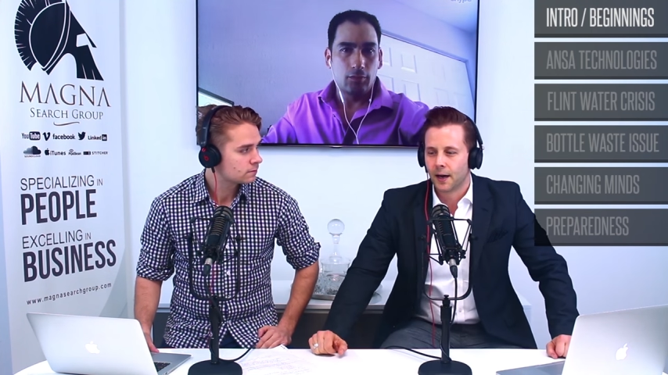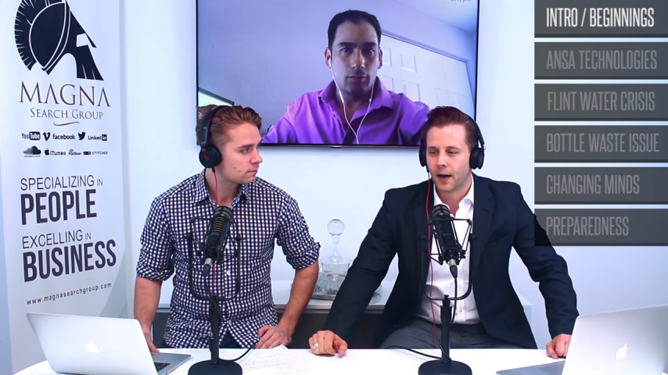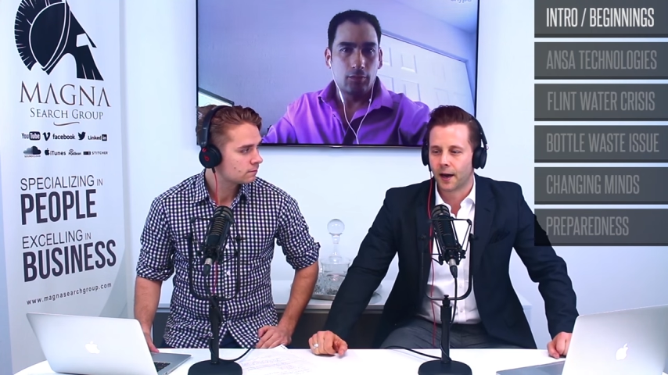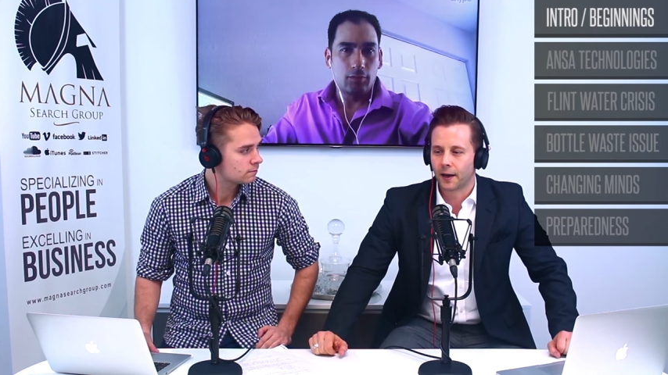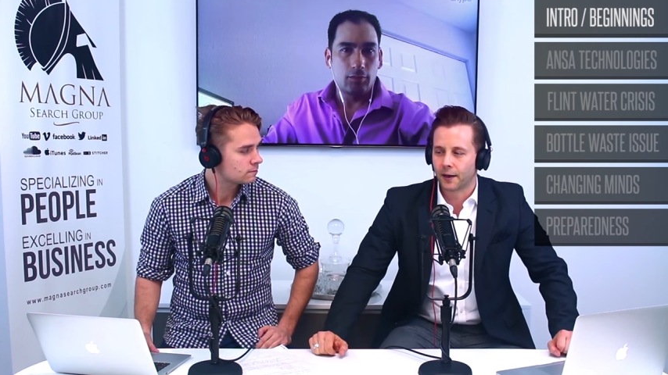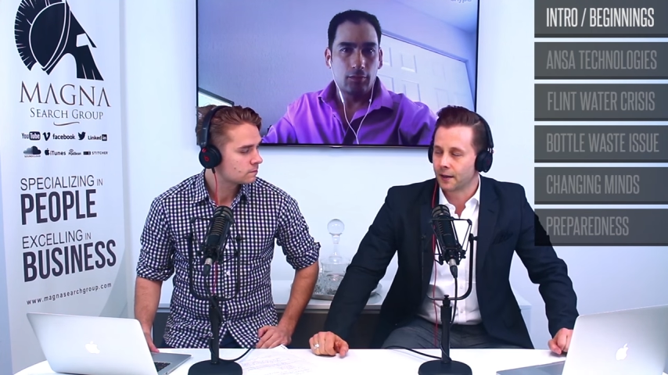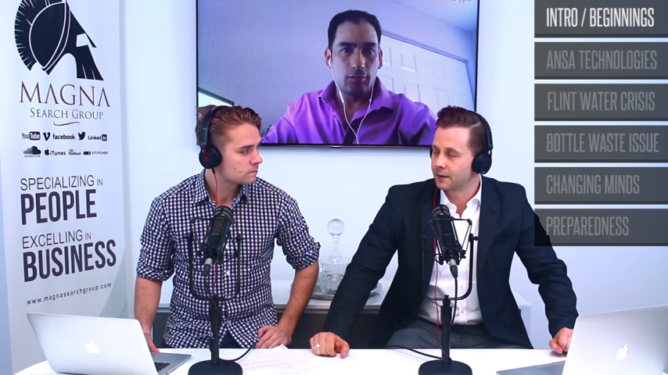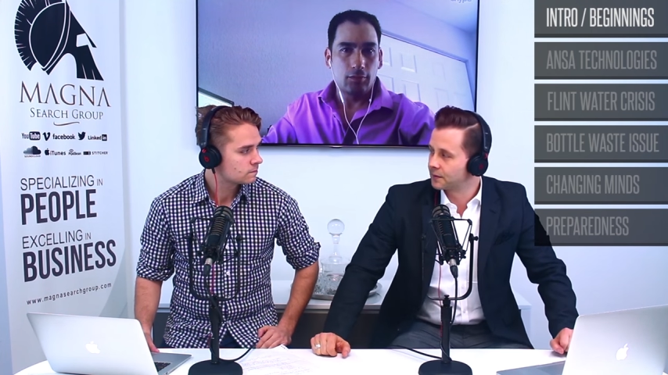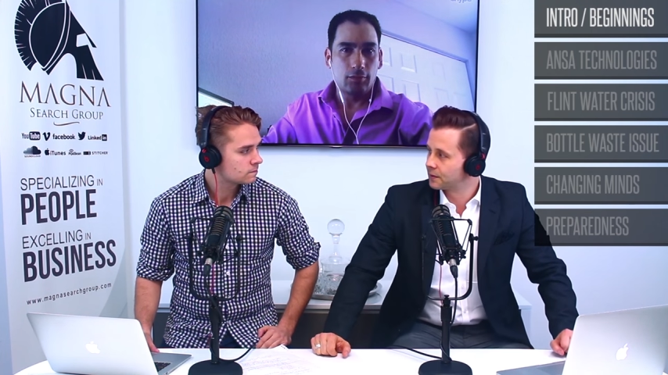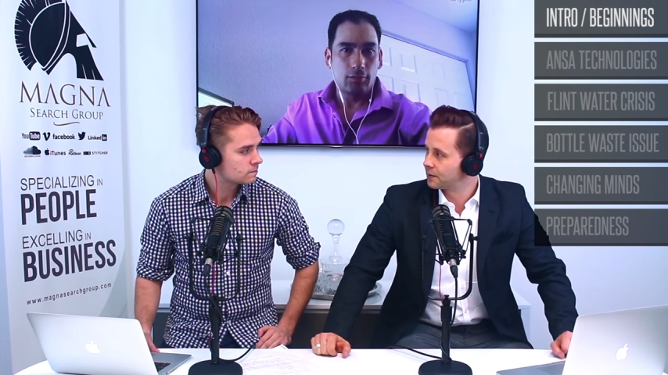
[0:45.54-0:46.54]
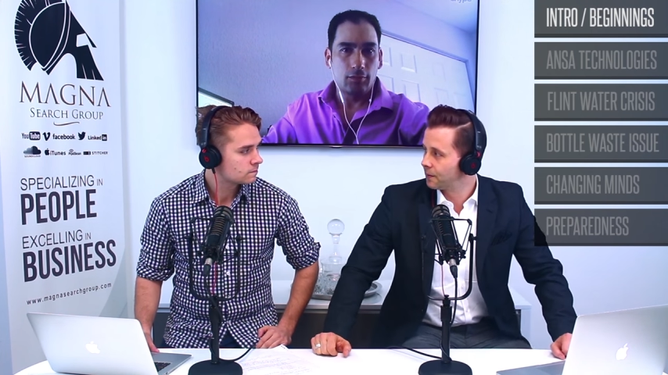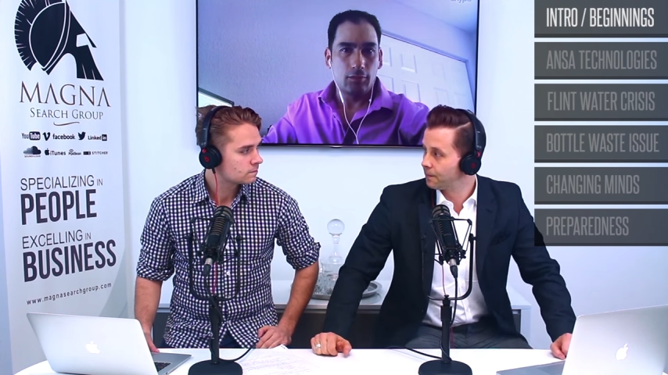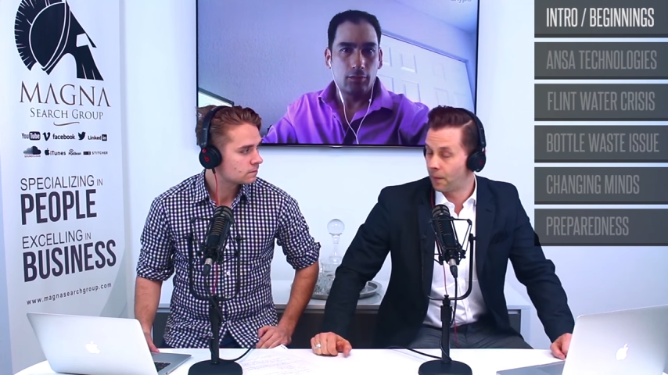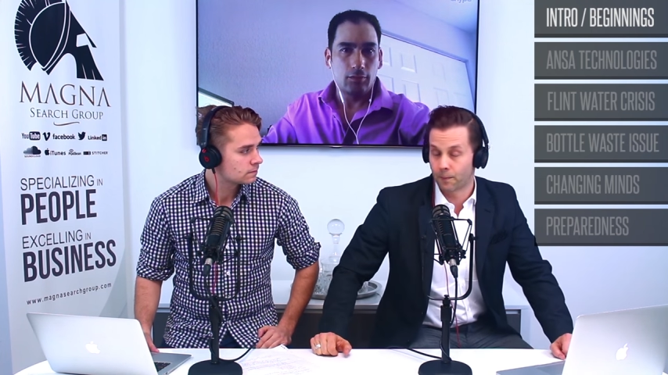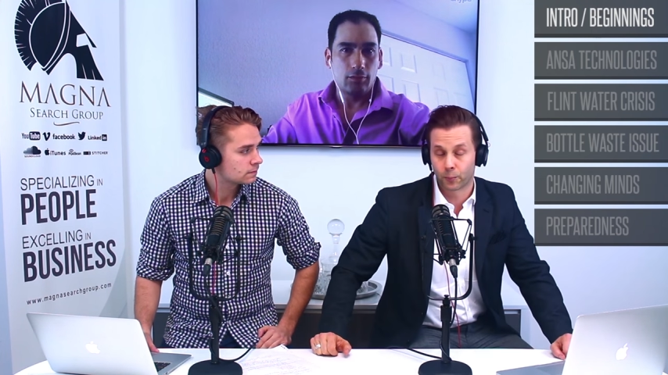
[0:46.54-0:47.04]
Speaker 1: uh, is
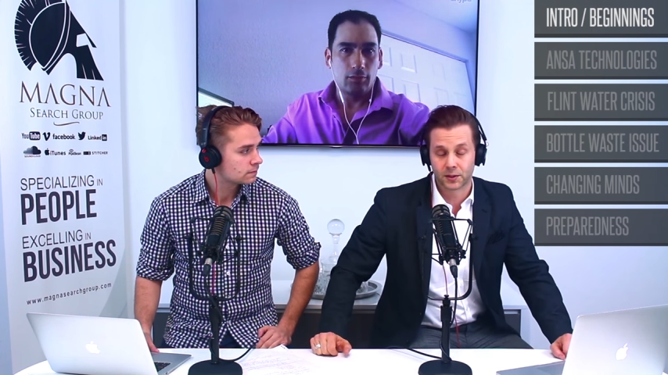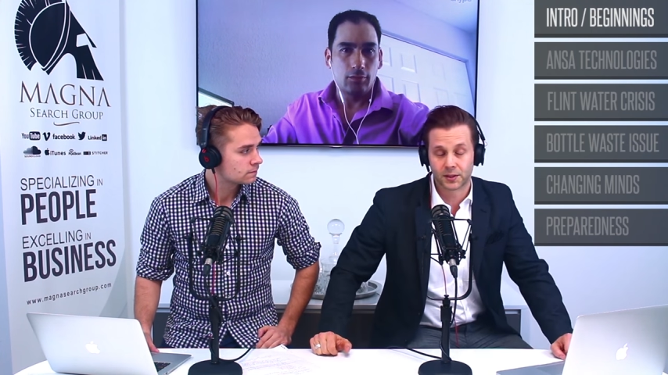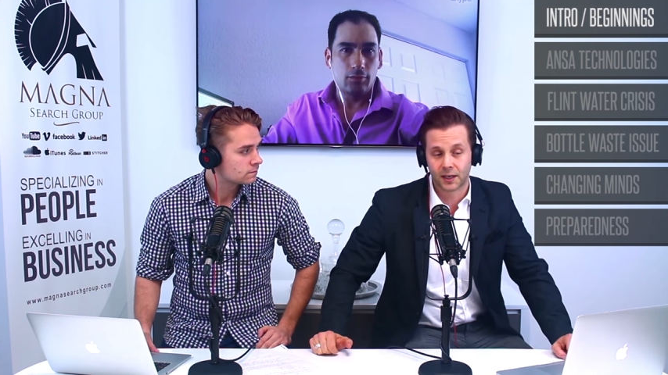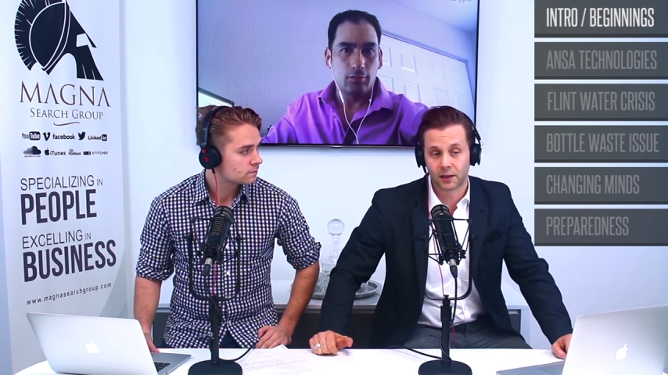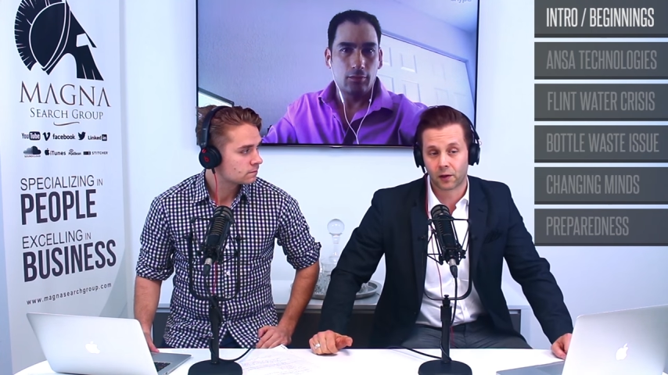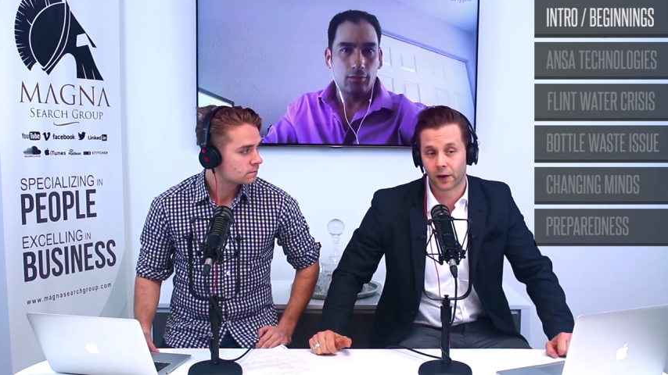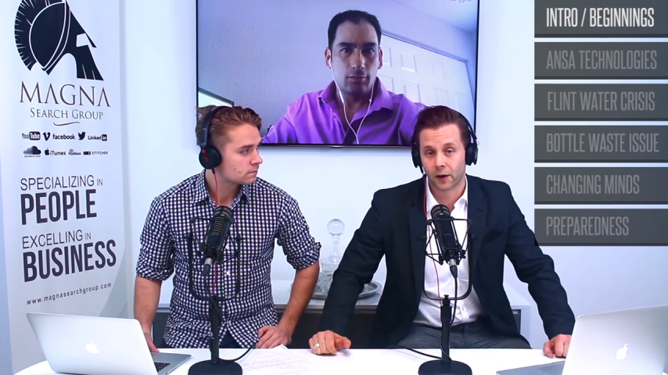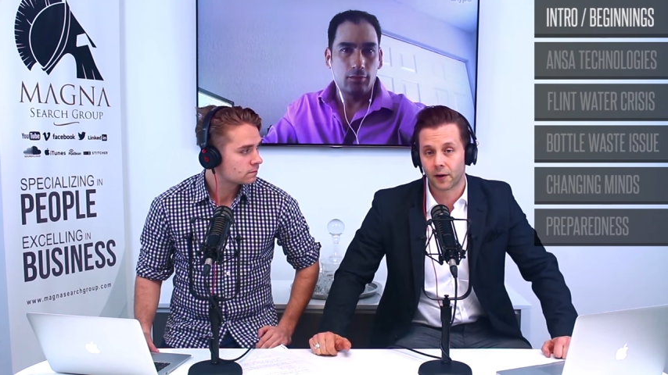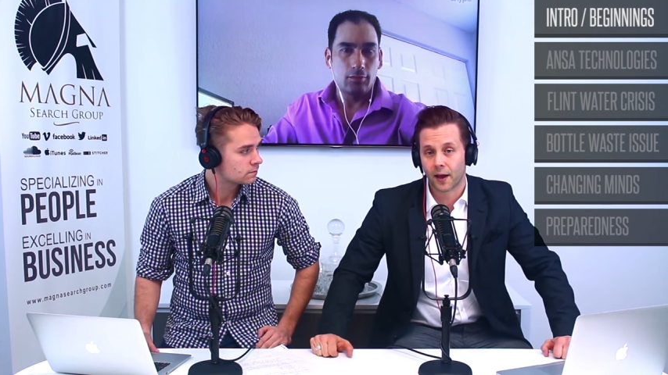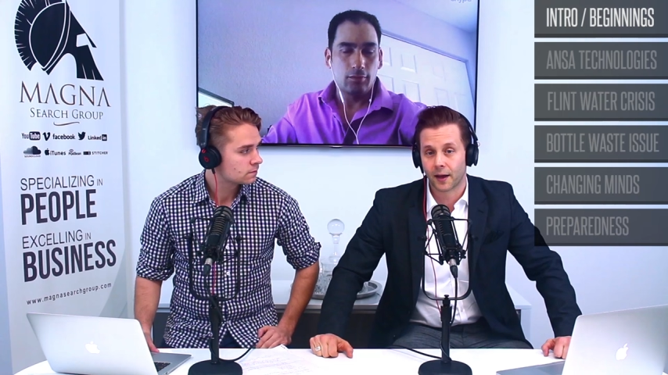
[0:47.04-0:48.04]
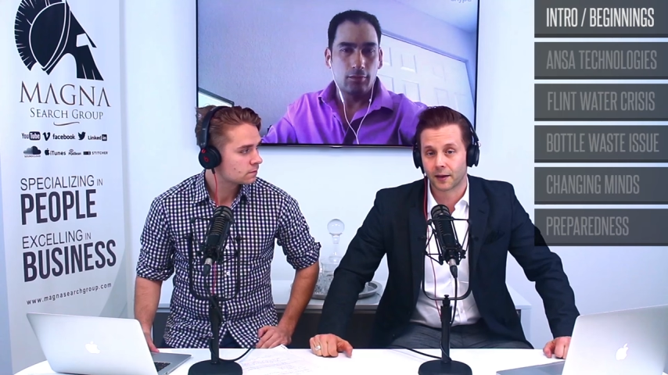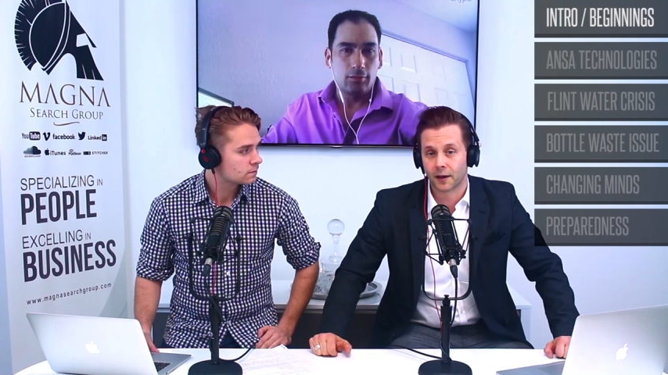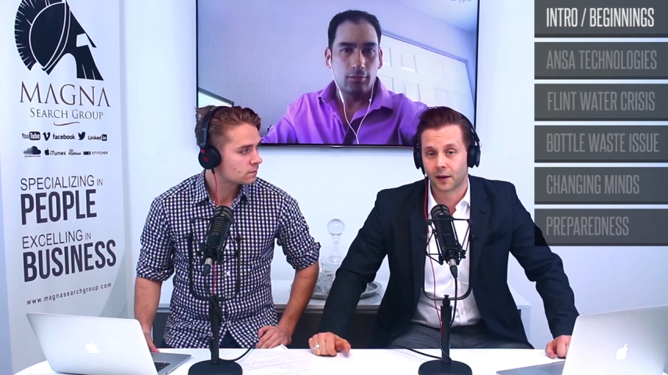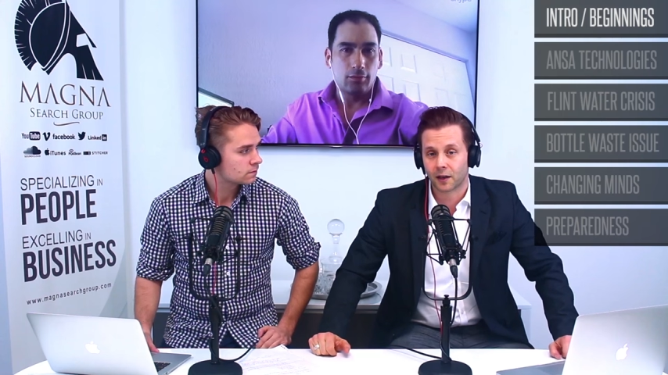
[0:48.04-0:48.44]
pristine, clear, and uh,